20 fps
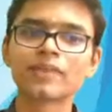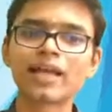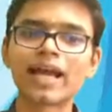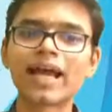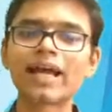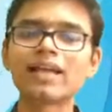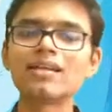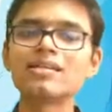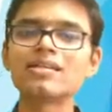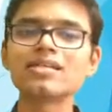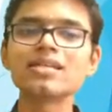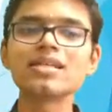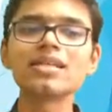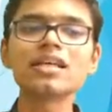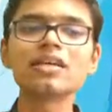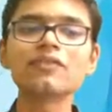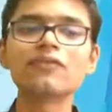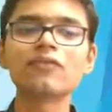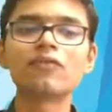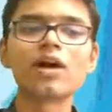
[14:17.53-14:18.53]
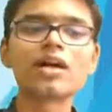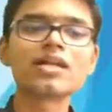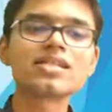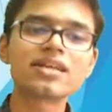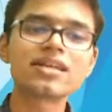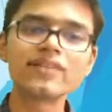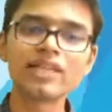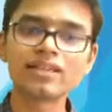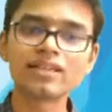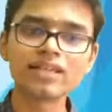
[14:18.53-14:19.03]
and see if
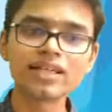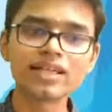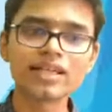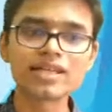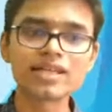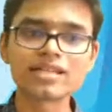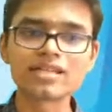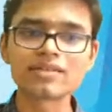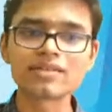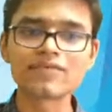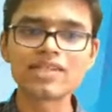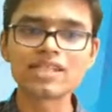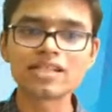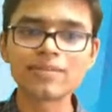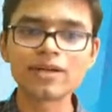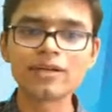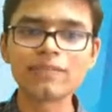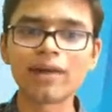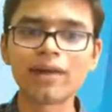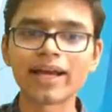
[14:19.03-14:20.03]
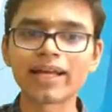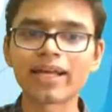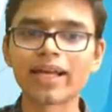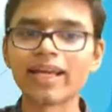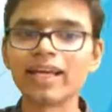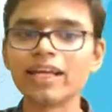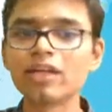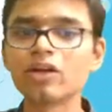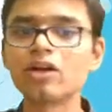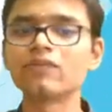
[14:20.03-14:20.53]
173 is divisible by
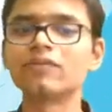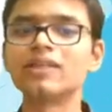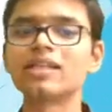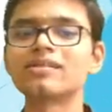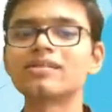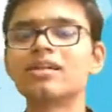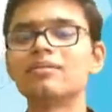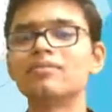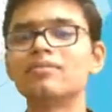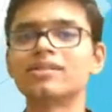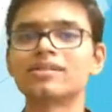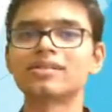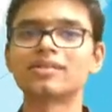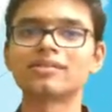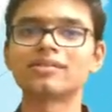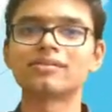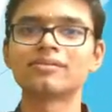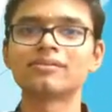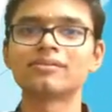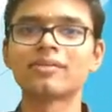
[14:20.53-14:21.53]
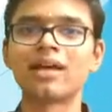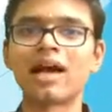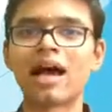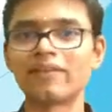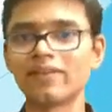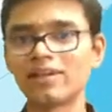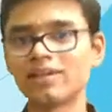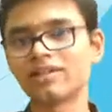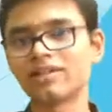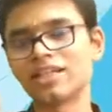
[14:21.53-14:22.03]
any of these numbers. I
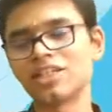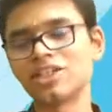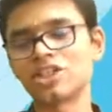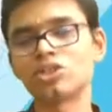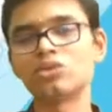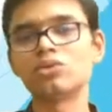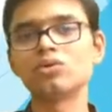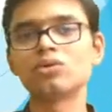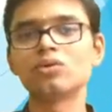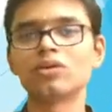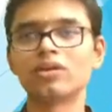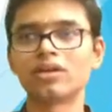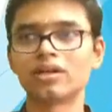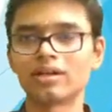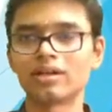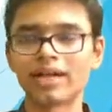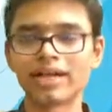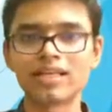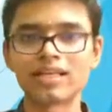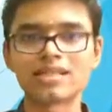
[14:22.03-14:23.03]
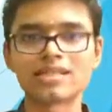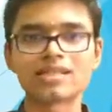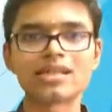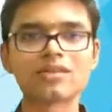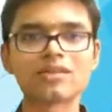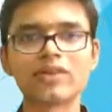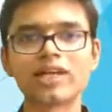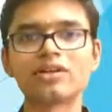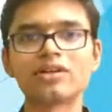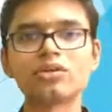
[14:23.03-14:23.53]
will teach you an easier
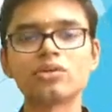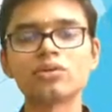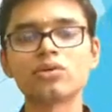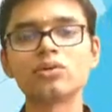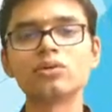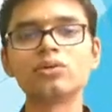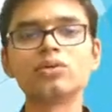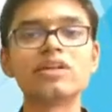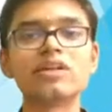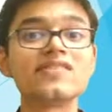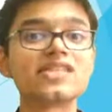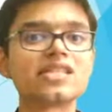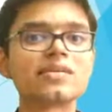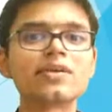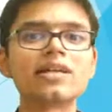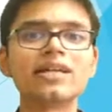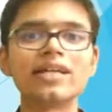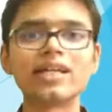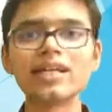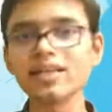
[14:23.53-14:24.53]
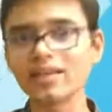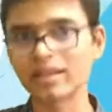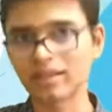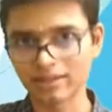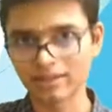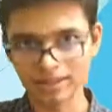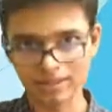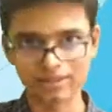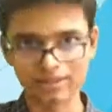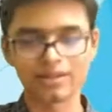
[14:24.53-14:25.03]
way to do divisibility in
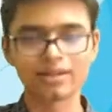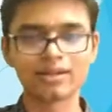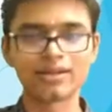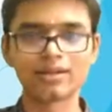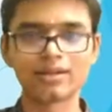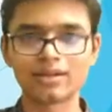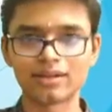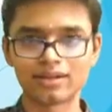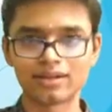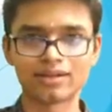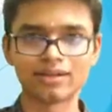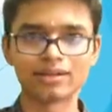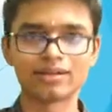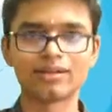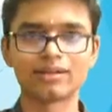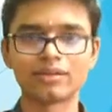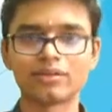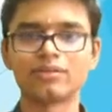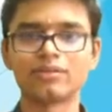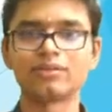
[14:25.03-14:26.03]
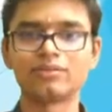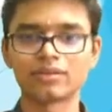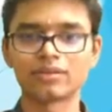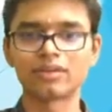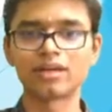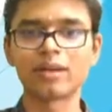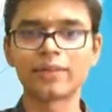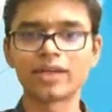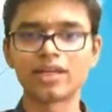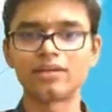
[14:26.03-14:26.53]
the
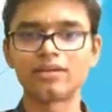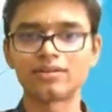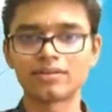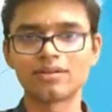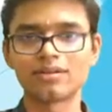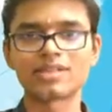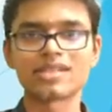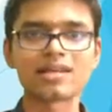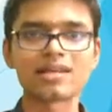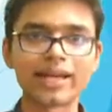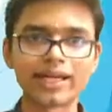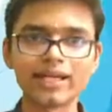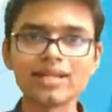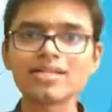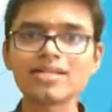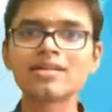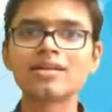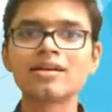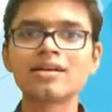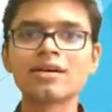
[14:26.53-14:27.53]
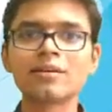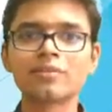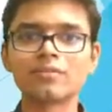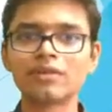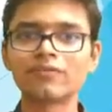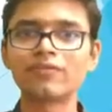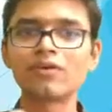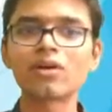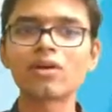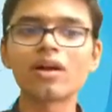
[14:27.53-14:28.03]
coming slides.
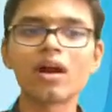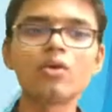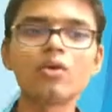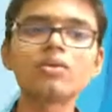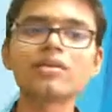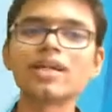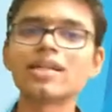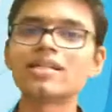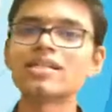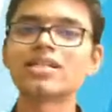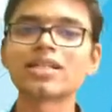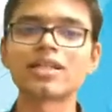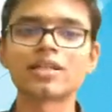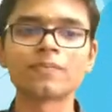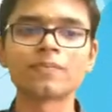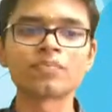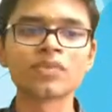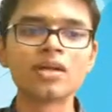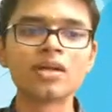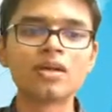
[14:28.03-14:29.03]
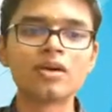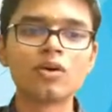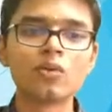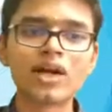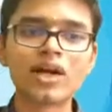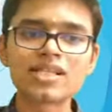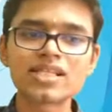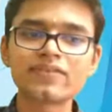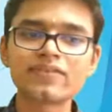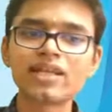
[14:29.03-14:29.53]
But for now, let's check.
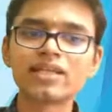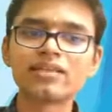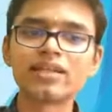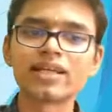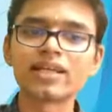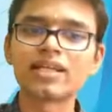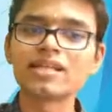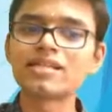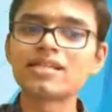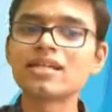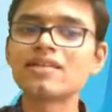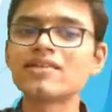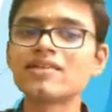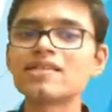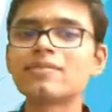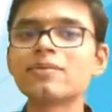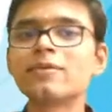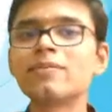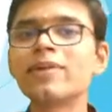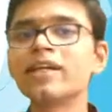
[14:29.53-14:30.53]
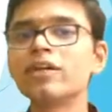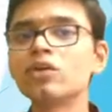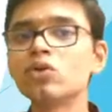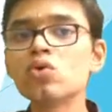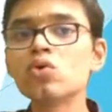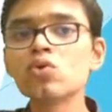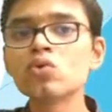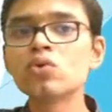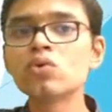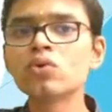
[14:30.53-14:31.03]
173, is it divisible by
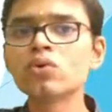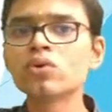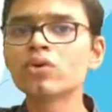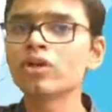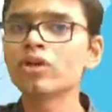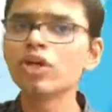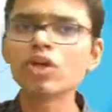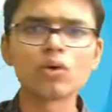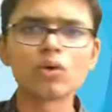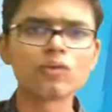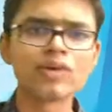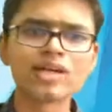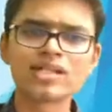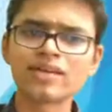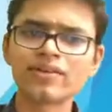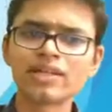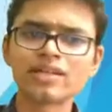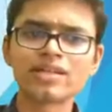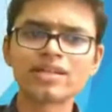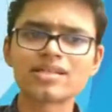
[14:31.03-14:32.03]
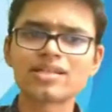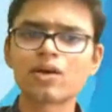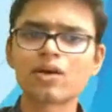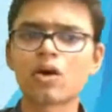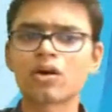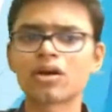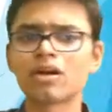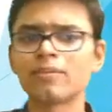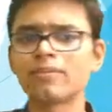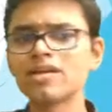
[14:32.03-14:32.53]
2? No, 173 is an
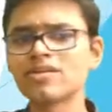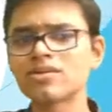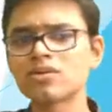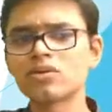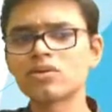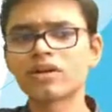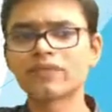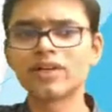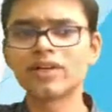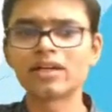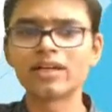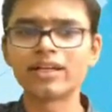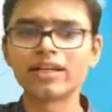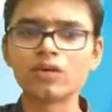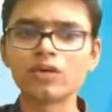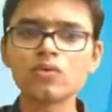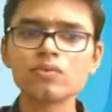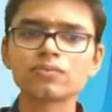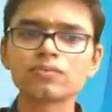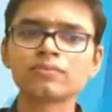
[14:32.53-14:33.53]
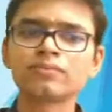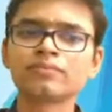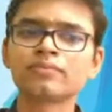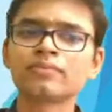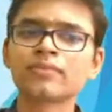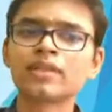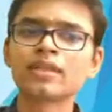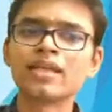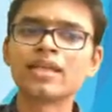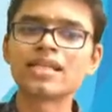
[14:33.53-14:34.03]
odd number, so definitely no.
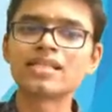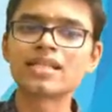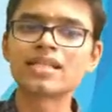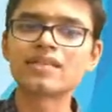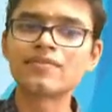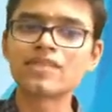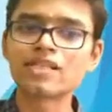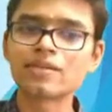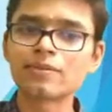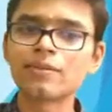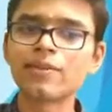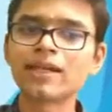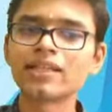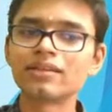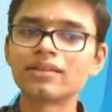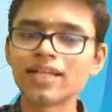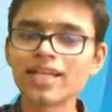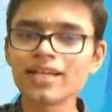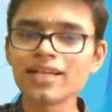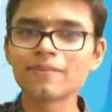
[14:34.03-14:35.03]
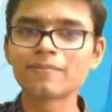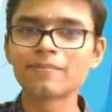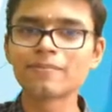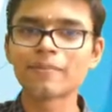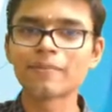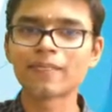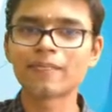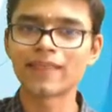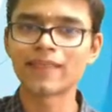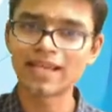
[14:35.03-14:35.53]
Is it divisible by 3?
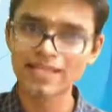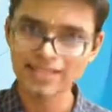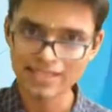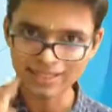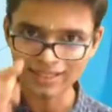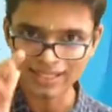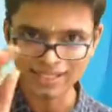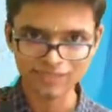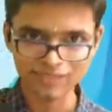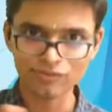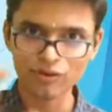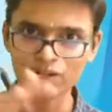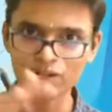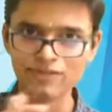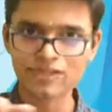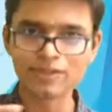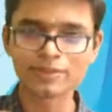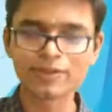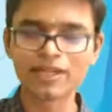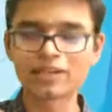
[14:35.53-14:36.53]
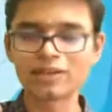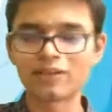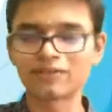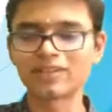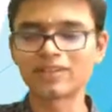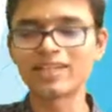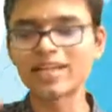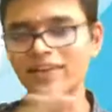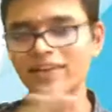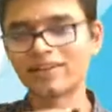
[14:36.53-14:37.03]
There is a test for divisibility of
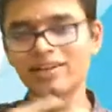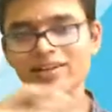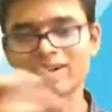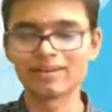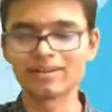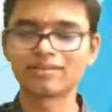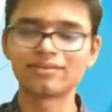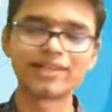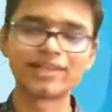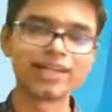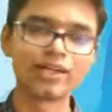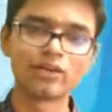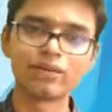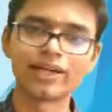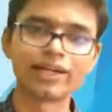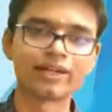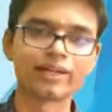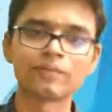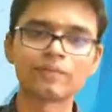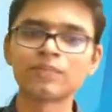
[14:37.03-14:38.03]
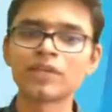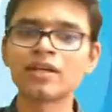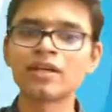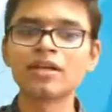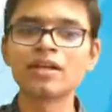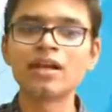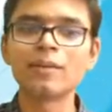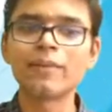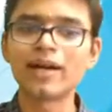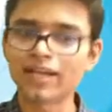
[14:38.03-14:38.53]
3. I will tell you later.
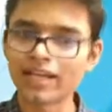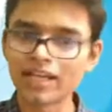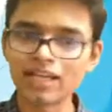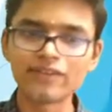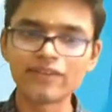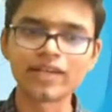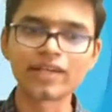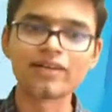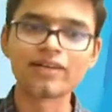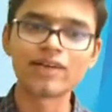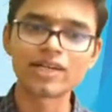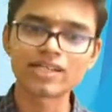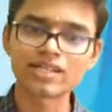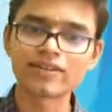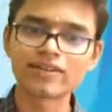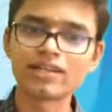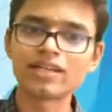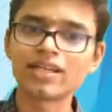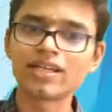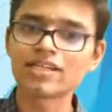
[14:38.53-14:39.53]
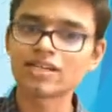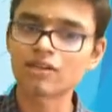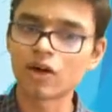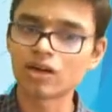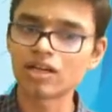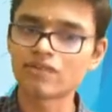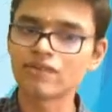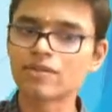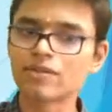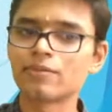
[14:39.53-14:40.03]
But anyway, 173 is not
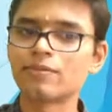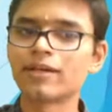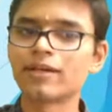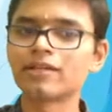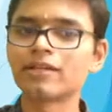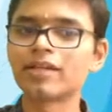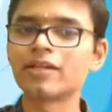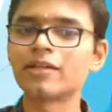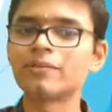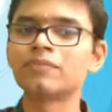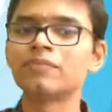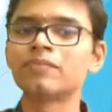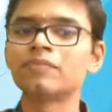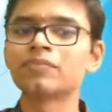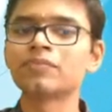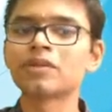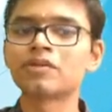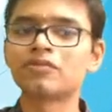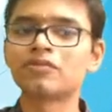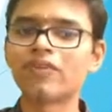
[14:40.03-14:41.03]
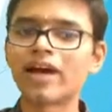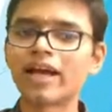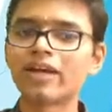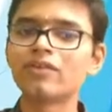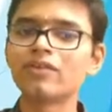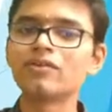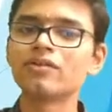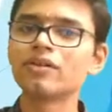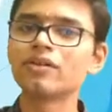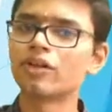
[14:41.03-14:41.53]
divisible by 3.
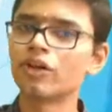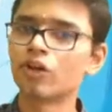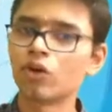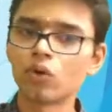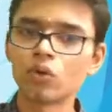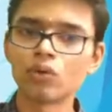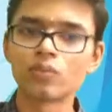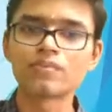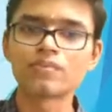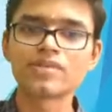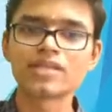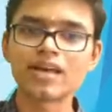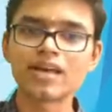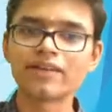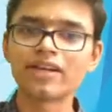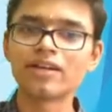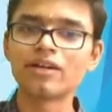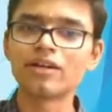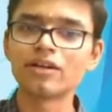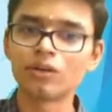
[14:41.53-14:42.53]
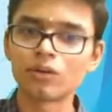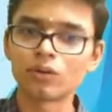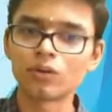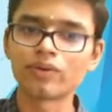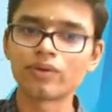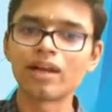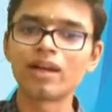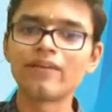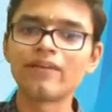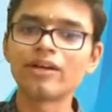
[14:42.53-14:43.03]
5, no. 7, no.
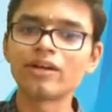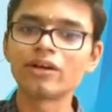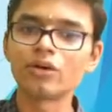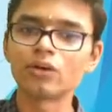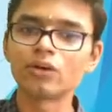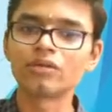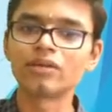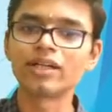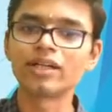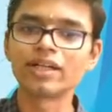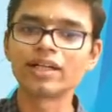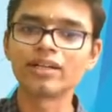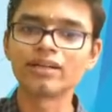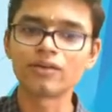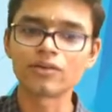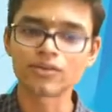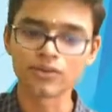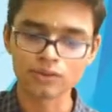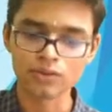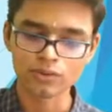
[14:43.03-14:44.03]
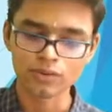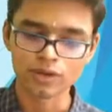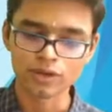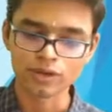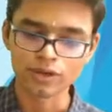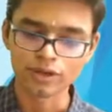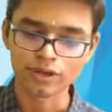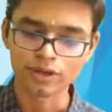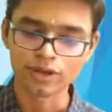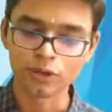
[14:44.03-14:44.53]
11, no. 13 also
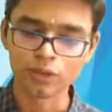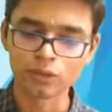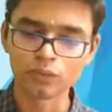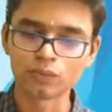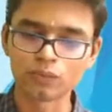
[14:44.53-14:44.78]
no.